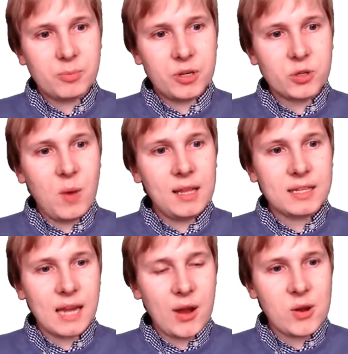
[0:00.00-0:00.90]
but as well
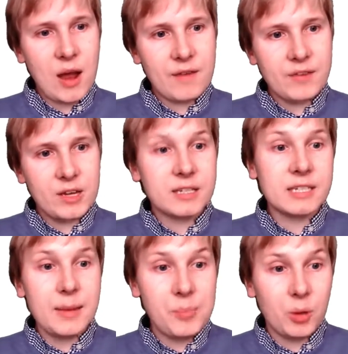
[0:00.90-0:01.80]
as how you have a
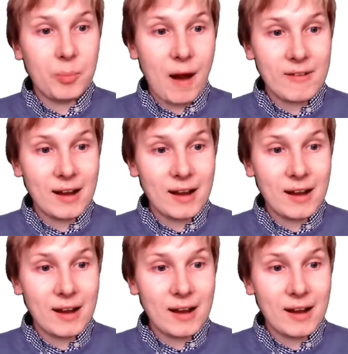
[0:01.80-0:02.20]
simple power